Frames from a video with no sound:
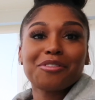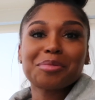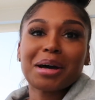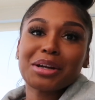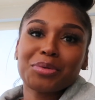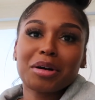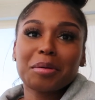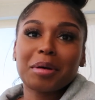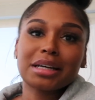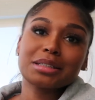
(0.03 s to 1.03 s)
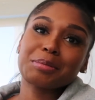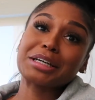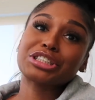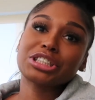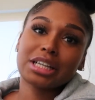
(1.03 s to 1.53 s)
everybody, welcome back to
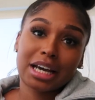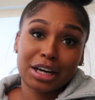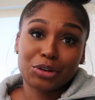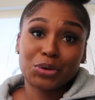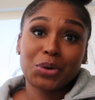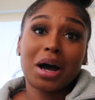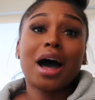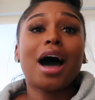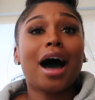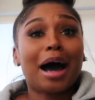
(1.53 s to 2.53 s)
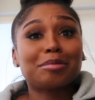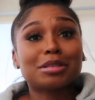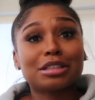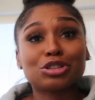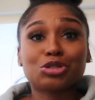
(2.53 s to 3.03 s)
my channel. I'm
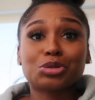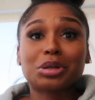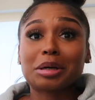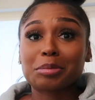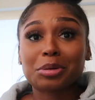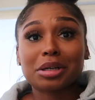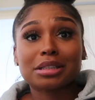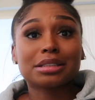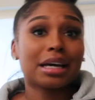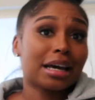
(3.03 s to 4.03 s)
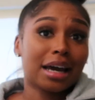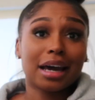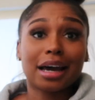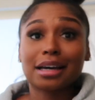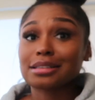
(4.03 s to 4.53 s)
the Digital Empress,
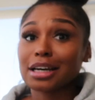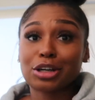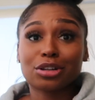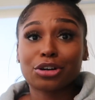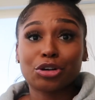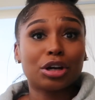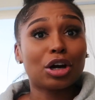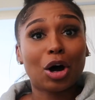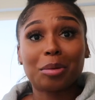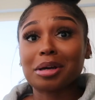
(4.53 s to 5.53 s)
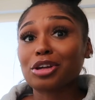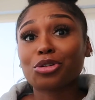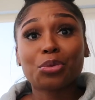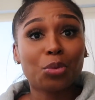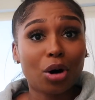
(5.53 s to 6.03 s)
aka Taylor. You can call me
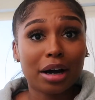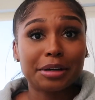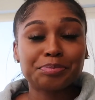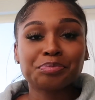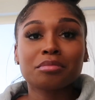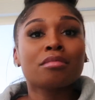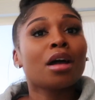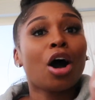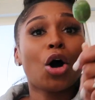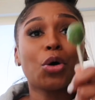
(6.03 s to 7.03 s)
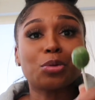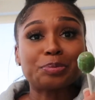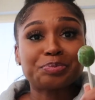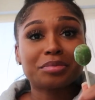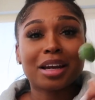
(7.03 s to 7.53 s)
either one. Oh,
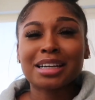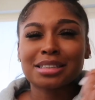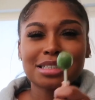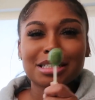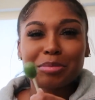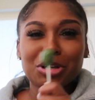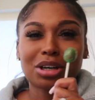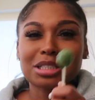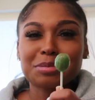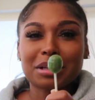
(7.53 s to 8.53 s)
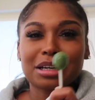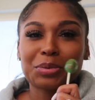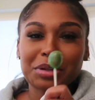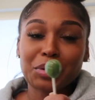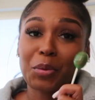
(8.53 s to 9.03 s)
and I see some of y'all spelling it
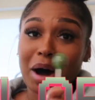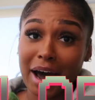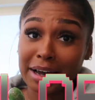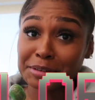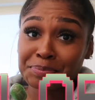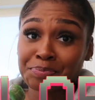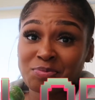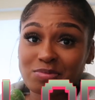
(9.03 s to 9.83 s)
with a Y.